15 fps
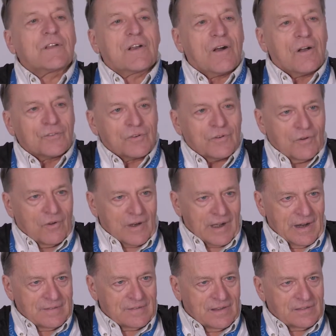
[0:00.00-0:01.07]
cultural
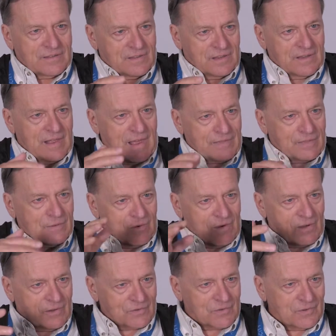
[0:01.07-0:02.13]
organization, the
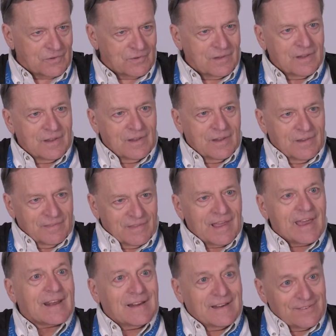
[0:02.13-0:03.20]
ethnocultural. They
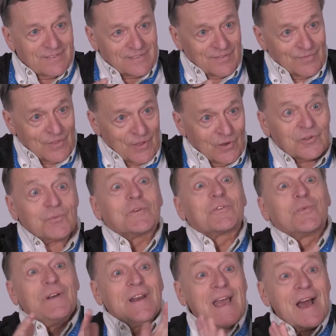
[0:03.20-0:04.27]
had lists of those
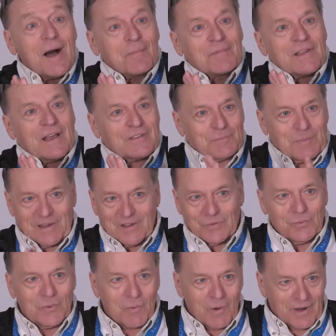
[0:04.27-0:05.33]
which really helped us
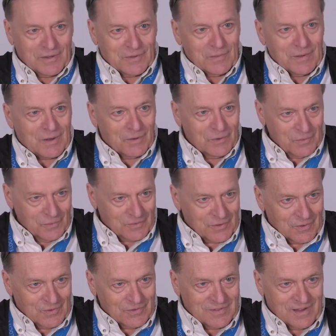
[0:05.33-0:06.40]
because we wanted to include
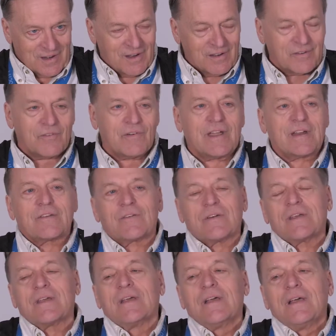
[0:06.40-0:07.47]
those in our
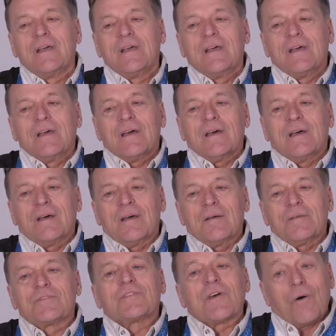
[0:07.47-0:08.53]
directory.
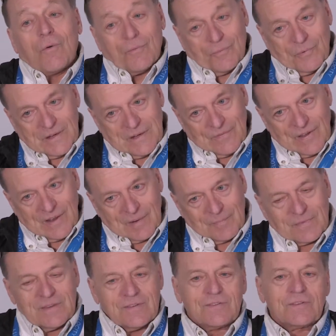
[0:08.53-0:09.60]
So we
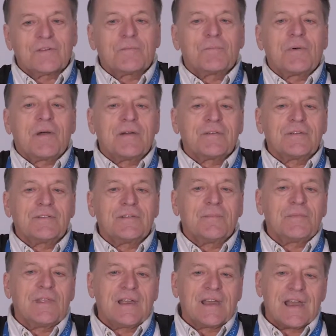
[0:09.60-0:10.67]
developed this sort of
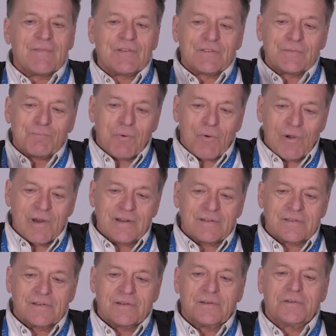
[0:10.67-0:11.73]
partnership. They gave us
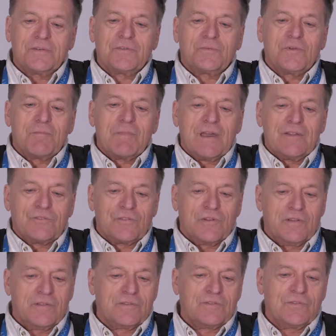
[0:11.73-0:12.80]
pointers. We made
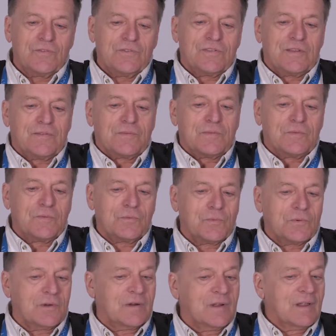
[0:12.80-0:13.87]
sure the two systems
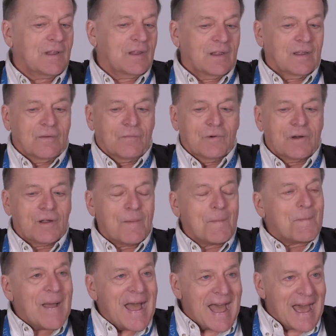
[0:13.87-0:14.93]
were
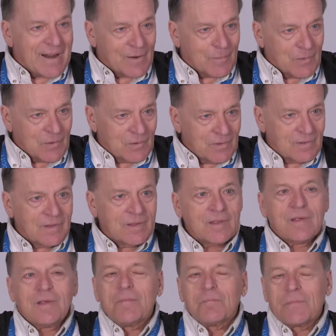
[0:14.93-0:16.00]
compatible.
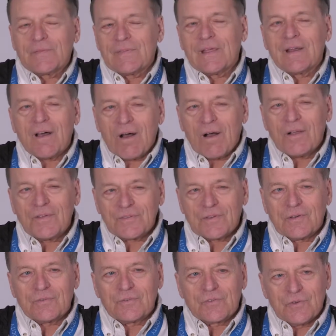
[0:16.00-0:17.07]
But then
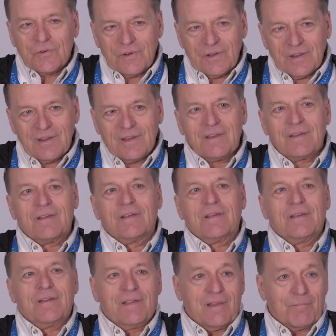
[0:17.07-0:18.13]
also Trudy,
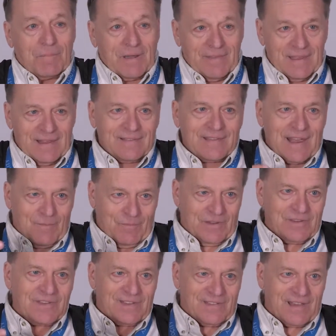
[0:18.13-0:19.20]
by that time,
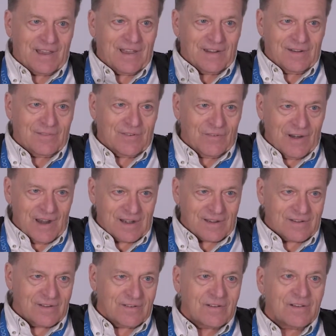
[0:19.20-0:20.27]
was executive
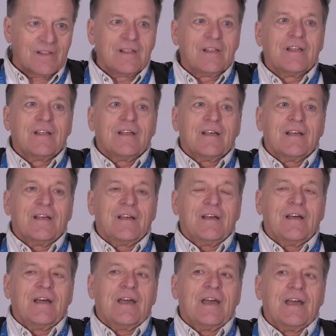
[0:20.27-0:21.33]
director,
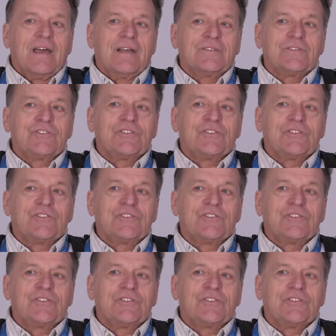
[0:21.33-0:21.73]
and